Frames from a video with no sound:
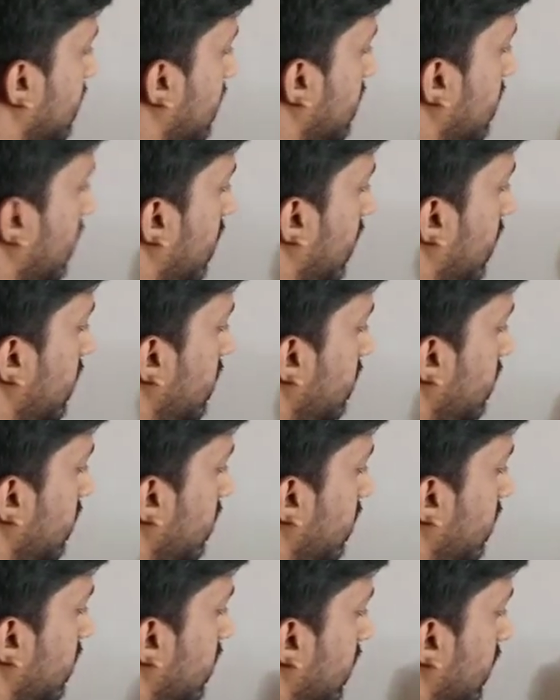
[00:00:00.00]
are 9,
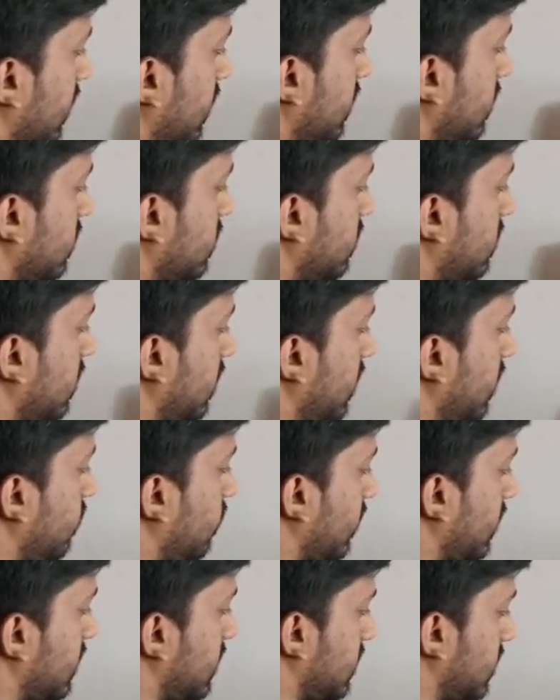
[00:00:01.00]
3
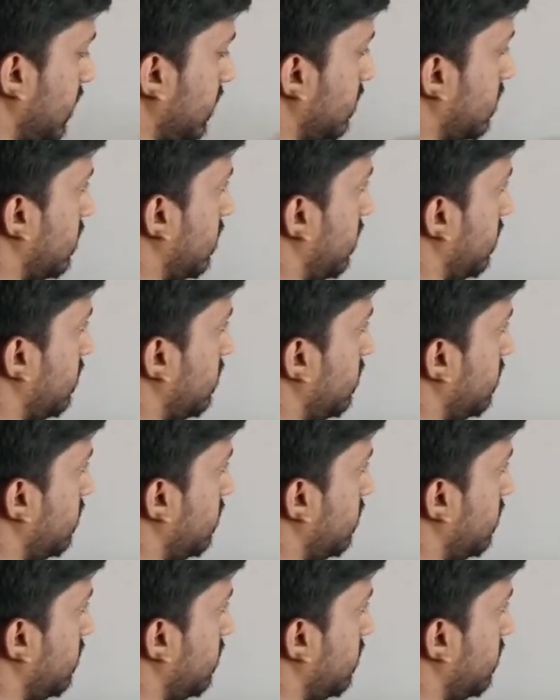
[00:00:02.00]
1s are 3.